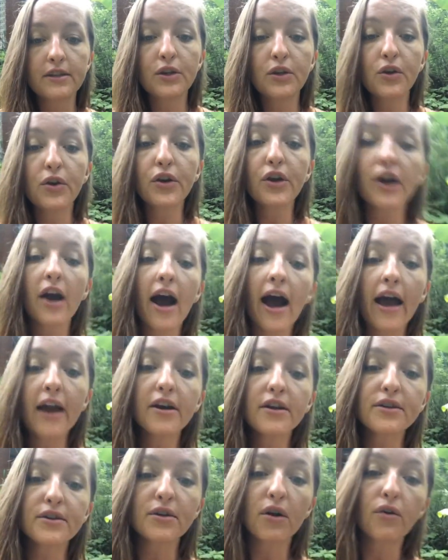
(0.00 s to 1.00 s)
your
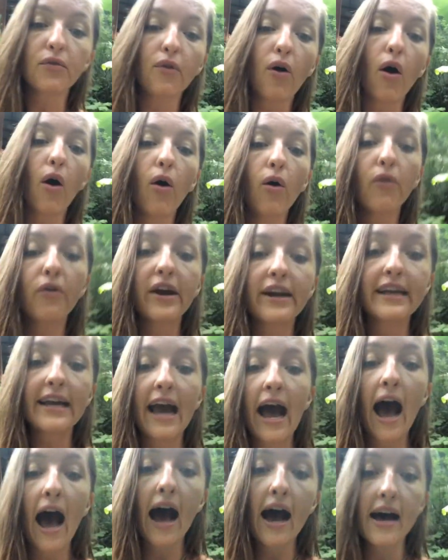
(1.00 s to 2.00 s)
higher self already
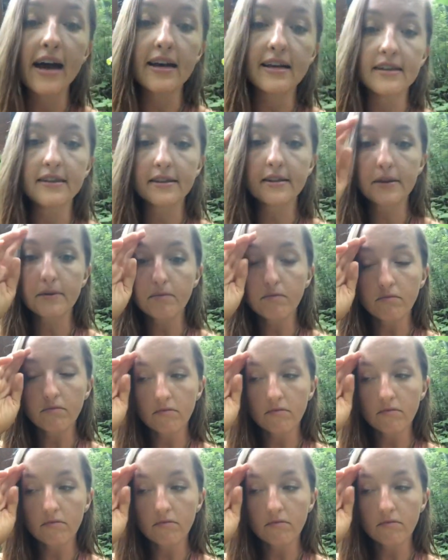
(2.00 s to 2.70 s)
has